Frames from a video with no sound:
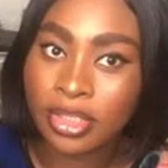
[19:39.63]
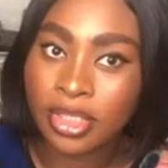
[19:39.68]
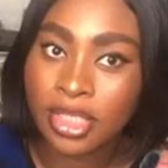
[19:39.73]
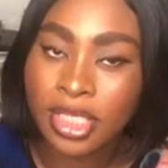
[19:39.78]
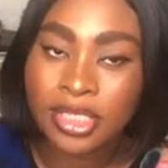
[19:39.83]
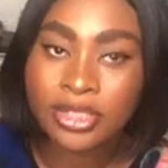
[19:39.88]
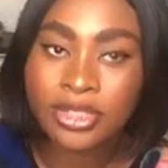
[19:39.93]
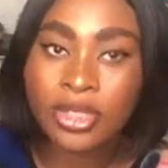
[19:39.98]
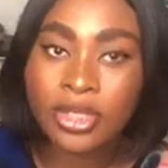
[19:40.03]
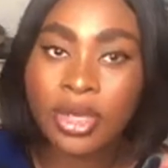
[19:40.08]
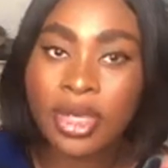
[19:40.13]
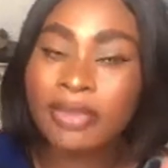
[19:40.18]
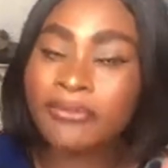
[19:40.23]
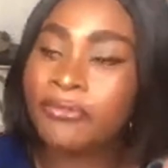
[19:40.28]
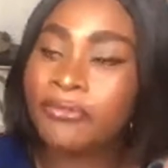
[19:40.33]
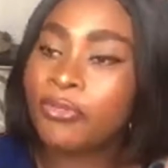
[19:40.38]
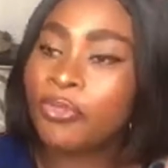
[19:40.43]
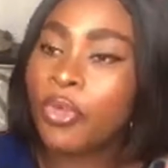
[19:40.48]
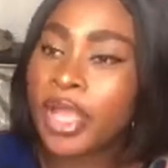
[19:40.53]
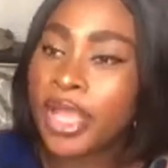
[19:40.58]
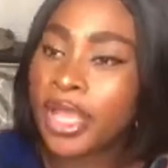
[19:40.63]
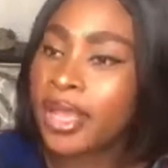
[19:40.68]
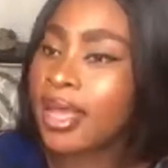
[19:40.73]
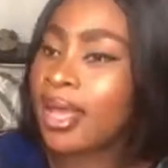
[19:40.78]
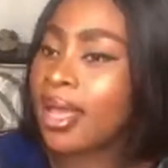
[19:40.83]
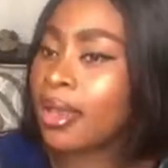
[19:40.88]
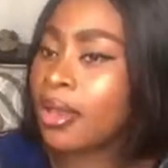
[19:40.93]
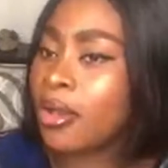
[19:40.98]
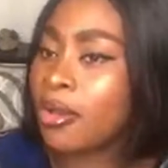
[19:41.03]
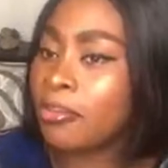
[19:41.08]
So if we are
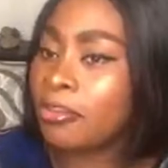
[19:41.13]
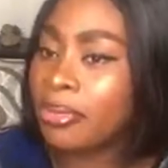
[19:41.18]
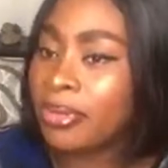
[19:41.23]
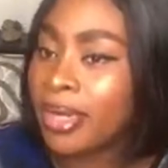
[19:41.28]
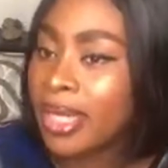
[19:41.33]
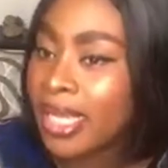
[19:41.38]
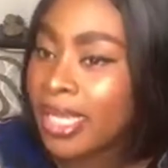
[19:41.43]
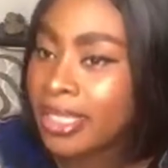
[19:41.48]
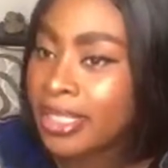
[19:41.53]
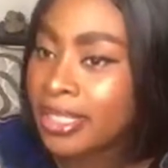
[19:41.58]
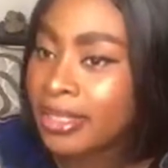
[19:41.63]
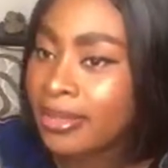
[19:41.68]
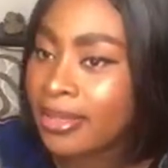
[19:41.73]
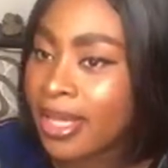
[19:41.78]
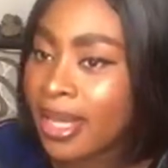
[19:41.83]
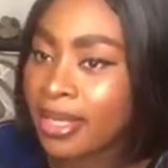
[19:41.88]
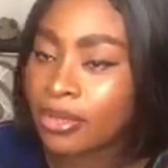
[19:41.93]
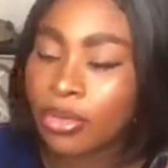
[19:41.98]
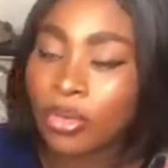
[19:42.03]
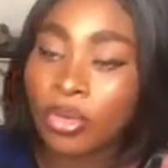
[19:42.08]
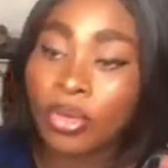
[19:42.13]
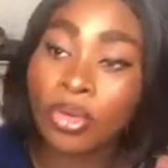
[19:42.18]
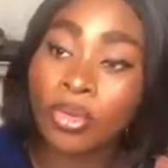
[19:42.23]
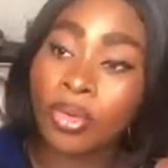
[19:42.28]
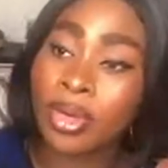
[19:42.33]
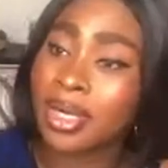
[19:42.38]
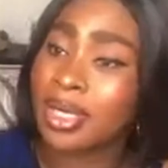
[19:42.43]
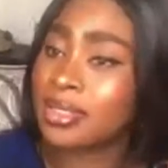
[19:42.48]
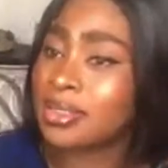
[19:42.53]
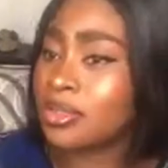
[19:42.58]
complaining that, oh, what
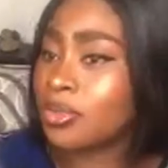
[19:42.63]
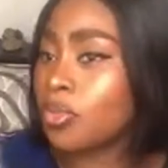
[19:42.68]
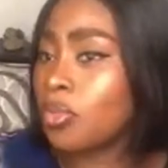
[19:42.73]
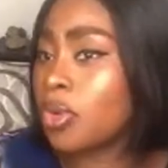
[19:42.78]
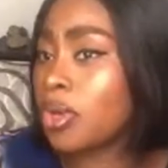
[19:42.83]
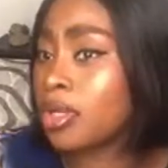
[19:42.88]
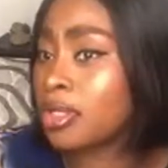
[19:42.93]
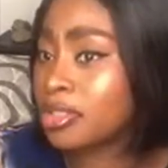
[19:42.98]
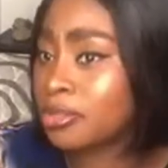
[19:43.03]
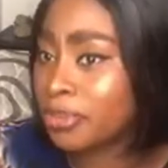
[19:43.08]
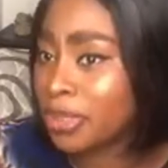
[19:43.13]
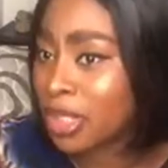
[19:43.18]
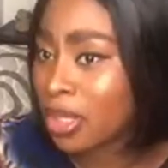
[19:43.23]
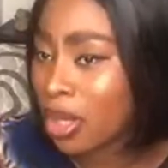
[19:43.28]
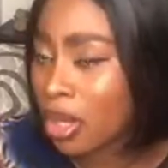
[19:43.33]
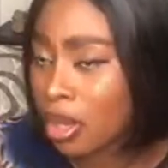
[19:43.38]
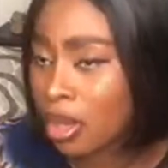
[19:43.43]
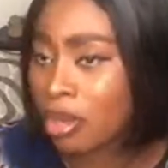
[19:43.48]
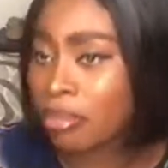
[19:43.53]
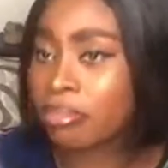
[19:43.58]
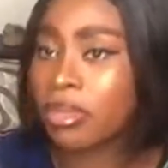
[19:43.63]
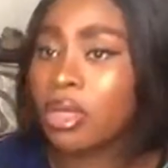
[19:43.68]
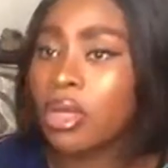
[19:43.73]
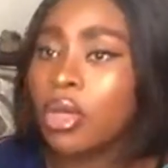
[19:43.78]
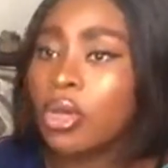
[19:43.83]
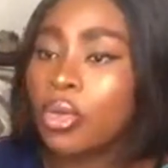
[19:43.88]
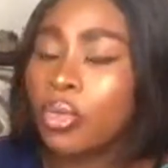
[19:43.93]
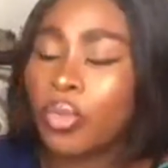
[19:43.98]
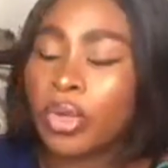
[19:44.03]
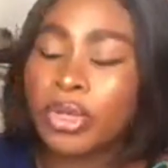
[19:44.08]
has the world become?
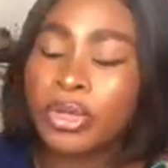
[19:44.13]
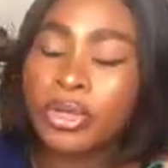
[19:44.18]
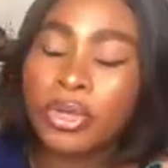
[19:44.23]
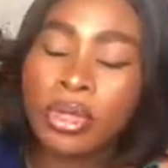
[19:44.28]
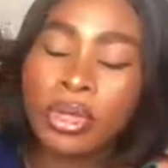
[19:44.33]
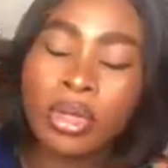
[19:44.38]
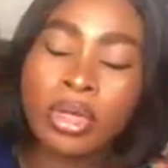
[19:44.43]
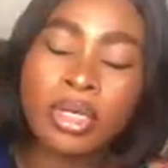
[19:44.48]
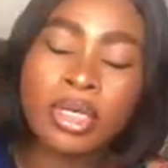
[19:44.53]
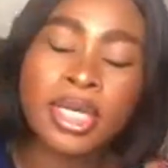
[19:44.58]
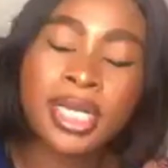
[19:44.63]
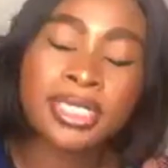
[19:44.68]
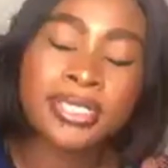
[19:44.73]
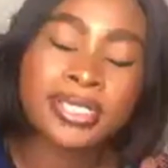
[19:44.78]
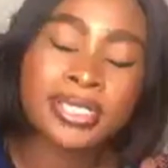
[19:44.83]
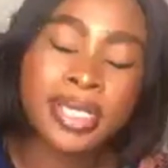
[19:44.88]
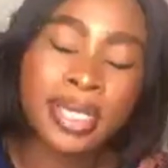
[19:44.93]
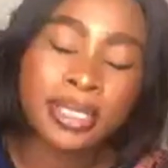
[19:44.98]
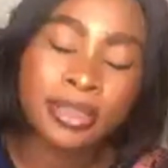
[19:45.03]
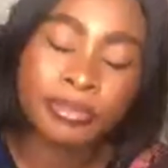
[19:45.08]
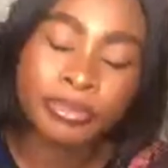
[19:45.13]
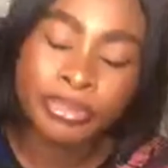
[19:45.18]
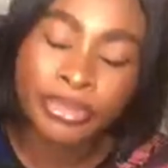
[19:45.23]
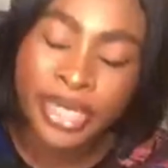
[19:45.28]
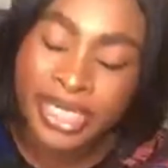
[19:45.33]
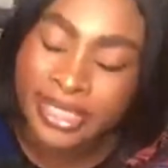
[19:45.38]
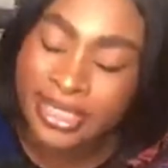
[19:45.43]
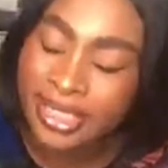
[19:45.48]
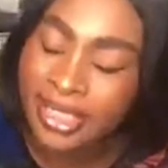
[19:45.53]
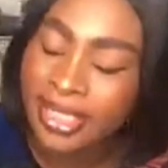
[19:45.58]
We're no longer
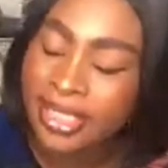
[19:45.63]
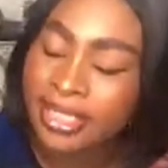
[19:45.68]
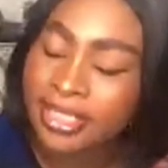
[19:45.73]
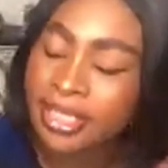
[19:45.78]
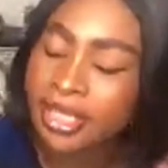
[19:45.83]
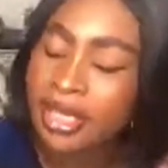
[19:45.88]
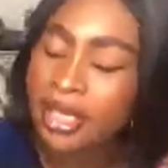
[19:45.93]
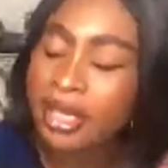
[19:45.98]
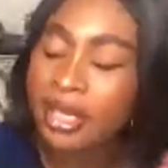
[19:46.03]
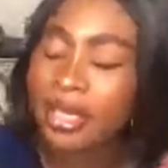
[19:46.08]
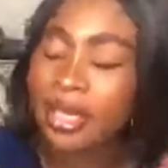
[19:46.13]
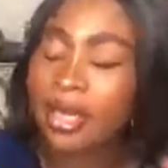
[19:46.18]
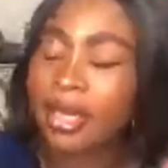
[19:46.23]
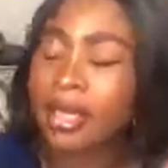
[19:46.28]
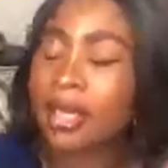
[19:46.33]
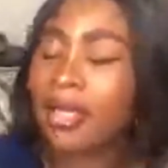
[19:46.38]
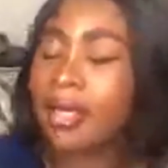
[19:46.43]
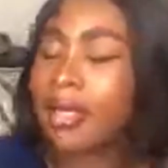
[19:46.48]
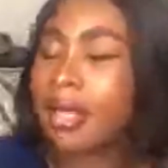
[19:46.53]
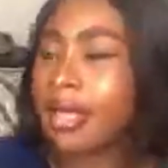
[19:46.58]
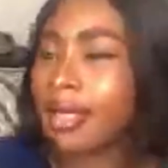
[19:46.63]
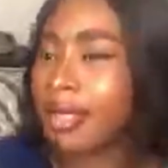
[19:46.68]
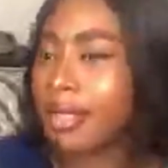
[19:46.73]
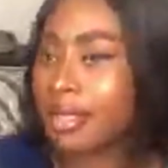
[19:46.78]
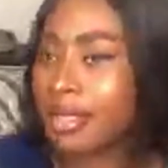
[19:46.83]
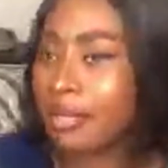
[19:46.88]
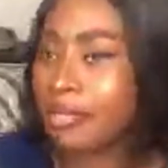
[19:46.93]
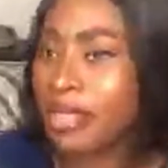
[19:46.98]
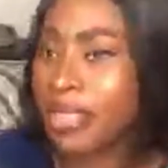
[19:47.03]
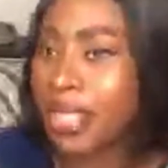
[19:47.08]
celebrating
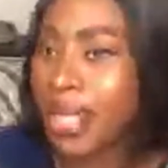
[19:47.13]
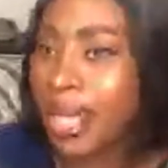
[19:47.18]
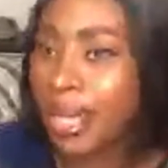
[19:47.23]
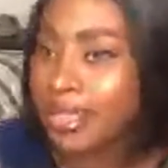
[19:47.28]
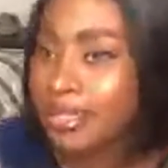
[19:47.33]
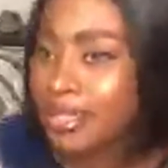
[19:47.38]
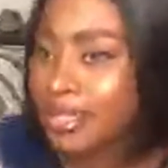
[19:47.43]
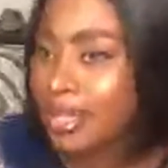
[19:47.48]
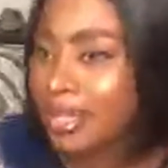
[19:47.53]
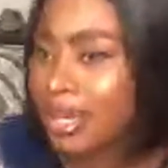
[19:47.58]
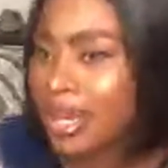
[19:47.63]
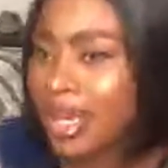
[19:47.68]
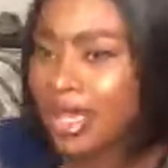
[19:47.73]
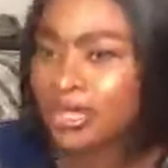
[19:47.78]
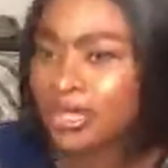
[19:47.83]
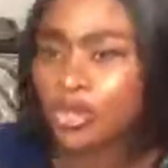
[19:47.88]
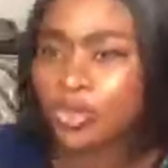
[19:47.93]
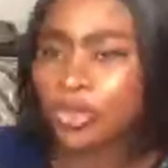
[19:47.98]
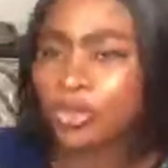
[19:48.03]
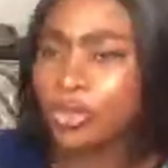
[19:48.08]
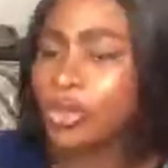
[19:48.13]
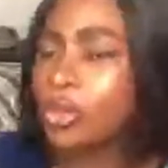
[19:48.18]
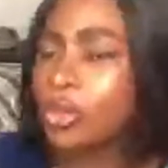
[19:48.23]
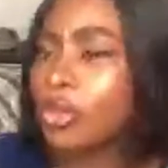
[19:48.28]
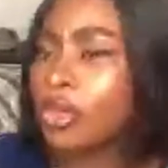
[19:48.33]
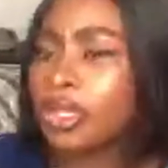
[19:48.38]
academic excellence.